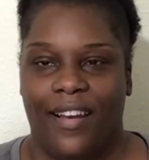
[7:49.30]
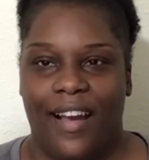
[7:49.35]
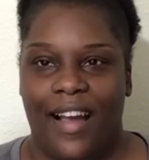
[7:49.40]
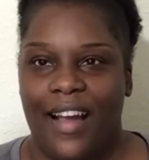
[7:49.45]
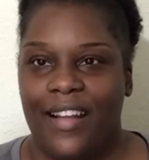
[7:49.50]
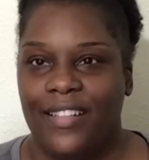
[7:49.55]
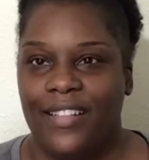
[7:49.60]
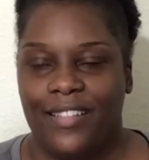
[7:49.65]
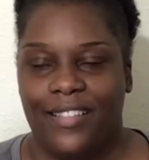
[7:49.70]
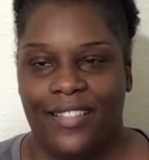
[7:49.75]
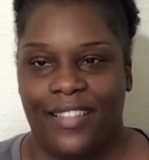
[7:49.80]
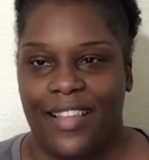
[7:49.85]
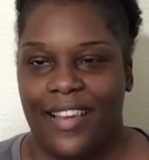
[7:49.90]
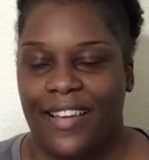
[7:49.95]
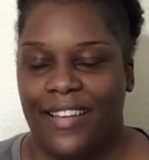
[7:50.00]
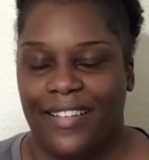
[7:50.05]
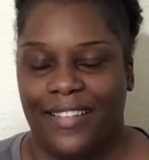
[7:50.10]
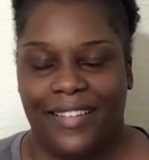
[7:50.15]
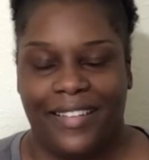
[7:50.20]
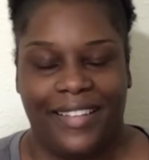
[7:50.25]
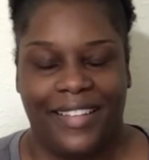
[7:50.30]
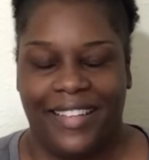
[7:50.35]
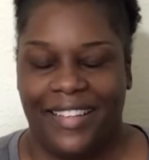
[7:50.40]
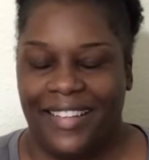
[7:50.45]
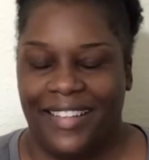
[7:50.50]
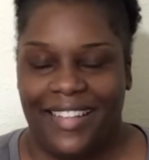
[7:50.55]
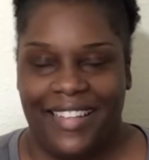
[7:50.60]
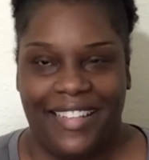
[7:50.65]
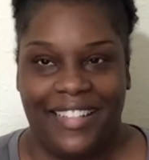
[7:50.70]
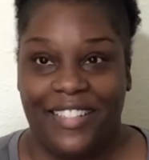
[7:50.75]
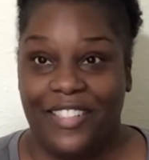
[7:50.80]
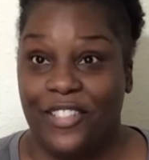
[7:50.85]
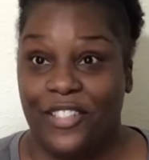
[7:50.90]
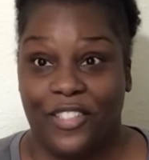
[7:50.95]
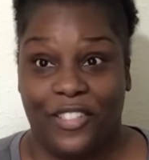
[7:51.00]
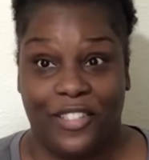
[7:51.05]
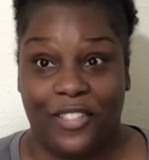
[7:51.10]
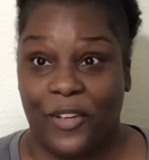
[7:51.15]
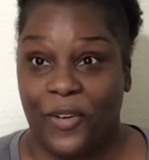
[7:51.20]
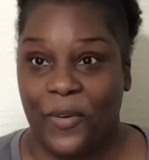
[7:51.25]
I just think it is
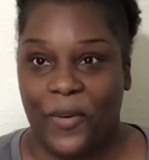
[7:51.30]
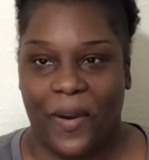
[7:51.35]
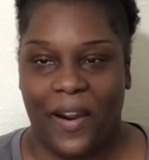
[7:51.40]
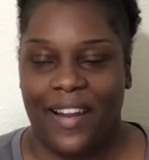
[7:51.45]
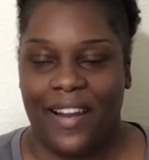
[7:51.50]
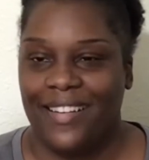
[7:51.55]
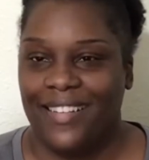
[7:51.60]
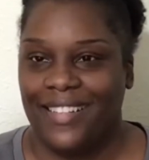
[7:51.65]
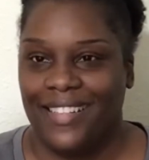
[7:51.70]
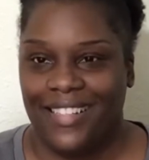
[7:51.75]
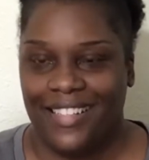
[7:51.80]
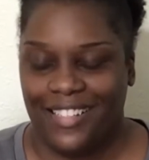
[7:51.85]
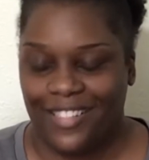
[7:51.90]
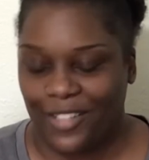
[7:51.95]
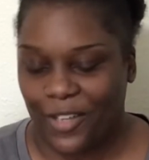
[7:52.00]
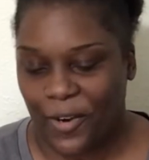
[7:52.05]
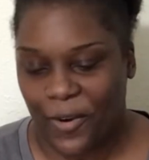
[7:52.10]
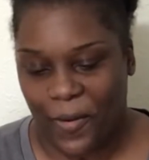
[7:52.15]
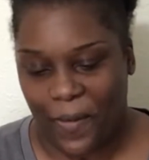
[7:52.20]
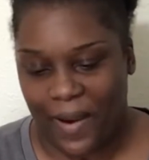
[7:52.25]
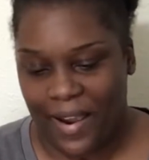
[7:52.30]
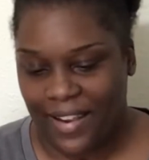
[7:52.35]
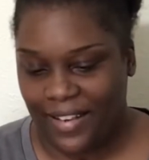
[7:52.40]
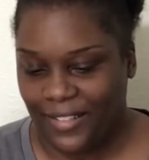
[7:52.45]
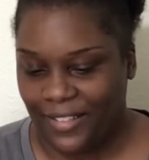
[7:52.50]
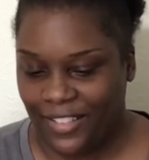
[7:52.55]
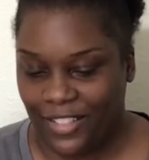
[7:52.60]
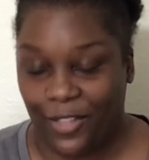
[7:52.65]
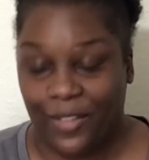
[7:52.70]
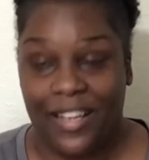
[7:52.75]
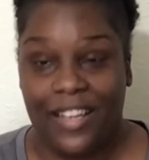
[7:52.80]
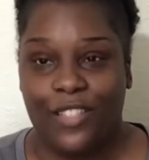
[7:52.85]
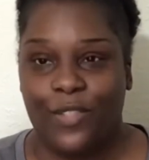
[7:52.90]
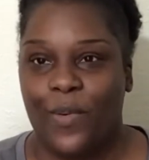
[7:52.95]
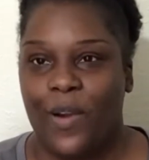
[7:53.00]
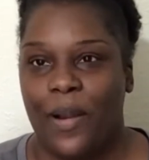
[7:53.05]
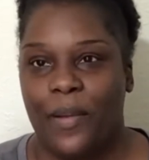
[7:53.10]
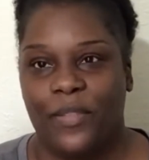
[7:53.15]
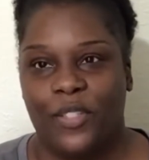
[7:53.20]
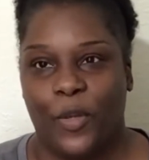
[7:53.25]
just so great. It's so great. So that's
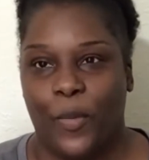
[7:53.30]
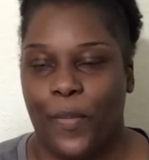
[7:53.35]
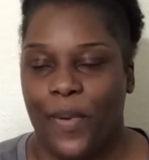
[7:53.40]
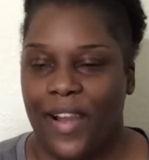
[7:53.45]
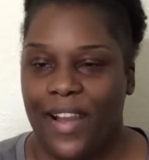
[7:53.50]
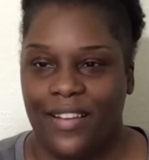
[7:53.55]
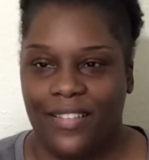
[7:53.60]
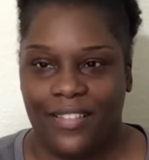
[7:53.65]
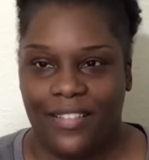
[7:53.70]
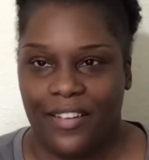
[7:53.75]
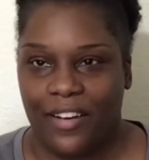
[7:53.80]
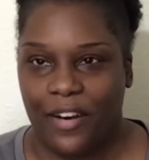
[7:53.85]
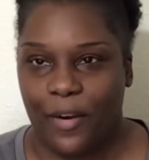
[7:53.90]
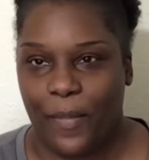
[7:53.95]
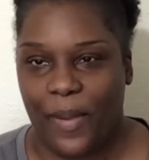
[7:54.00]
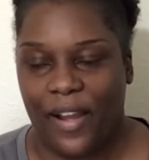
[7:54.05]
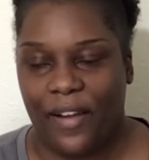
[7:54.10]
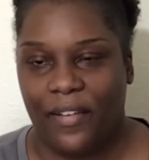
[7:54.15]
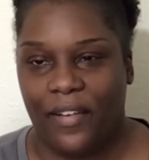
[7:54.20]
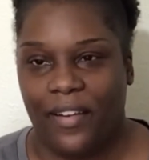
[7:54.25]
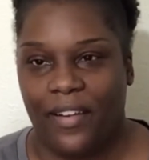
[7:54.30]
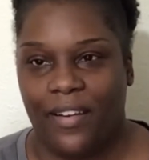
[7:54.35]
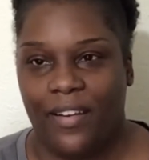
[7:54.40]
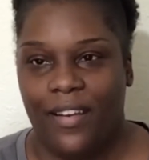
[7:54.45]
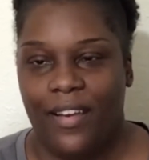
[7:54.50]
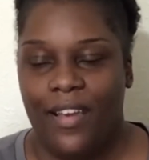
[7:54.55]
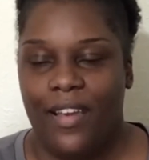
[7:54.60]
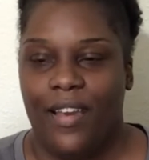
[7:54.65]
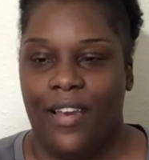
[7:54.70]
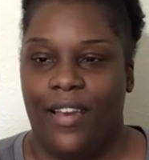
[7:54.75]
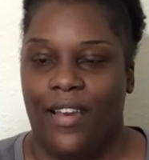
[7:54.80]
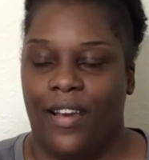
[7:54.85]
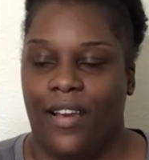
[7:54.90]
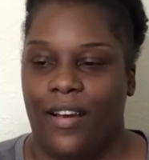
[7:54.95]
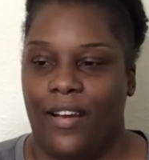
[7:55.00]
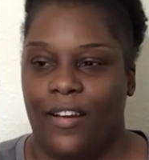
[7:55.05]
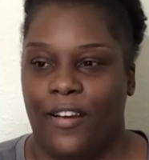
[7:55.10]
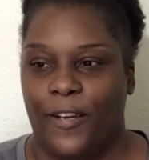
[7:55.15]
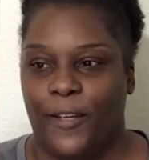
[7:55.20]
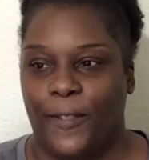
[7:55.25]
why I'm so passionate about it.
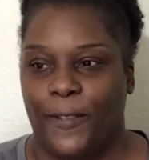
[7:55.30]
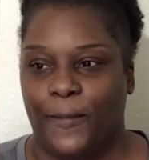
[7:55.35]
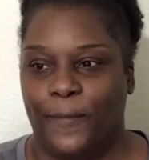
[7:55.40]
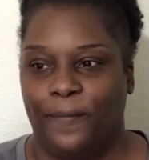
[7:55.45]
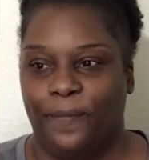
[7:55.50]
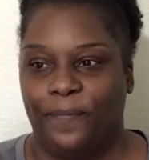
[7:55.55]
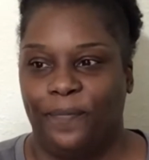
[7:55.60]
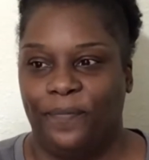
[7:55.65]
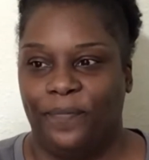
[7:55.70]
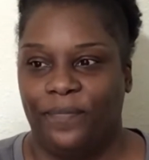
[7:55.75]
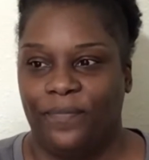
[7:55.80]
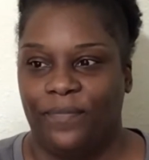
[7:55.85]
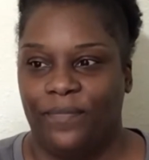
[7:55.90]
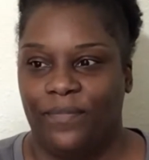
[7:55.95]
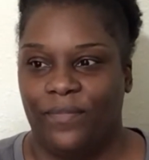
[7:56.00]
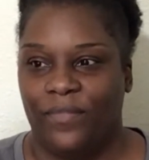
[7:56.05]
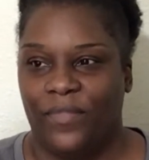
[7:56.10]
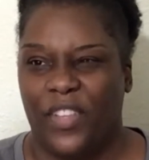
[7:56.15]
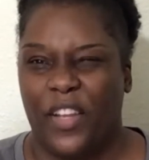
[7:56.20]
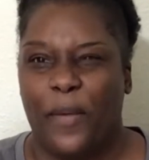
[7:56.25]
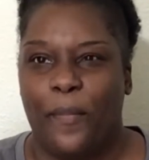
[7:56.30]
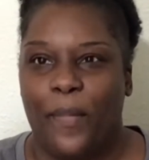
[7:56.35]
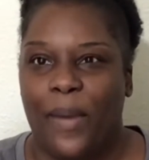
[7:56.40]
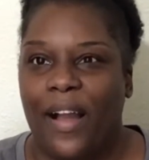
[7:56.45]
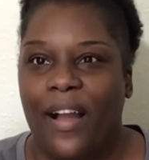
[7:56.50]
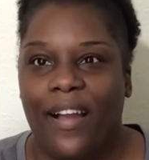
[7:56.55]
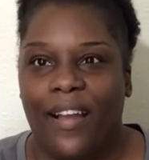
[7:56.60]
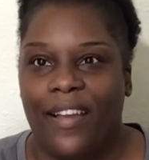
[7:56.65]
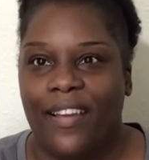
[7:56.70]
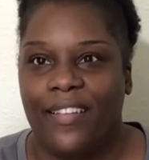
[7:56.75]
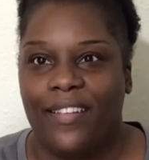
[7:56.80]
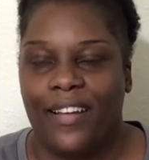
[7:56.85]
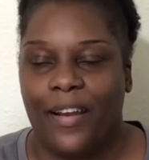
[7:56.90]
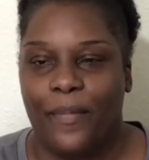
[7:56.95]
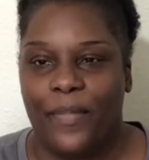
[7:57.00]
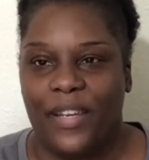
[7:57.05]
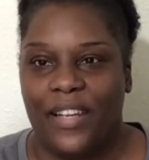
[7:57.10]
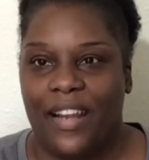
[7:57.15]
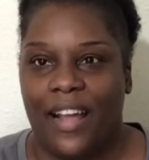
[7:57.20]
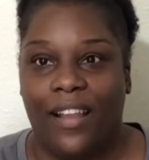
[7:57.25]
Um, they're mine. I
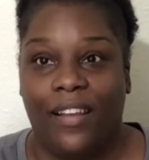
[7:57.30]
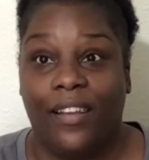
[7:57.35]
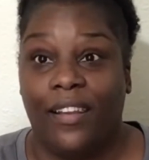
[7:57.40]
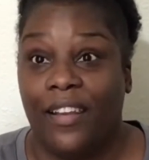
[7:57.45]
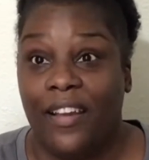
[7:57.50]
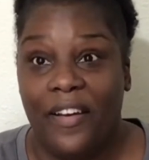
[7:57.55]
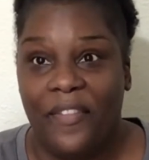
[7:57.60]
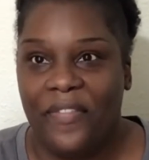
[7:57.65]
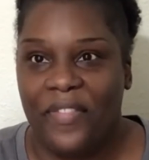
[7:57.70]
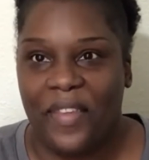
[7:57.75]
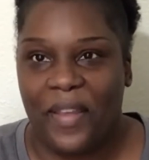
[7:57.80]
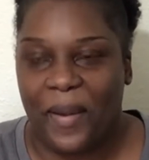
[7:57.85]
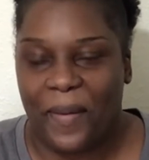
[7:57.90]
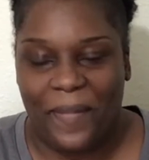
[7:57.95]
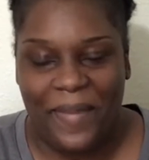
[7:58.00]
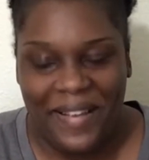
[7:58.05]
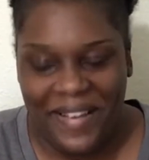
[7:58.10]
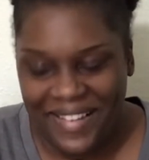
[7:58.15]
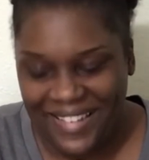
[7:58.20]
mean, I love them.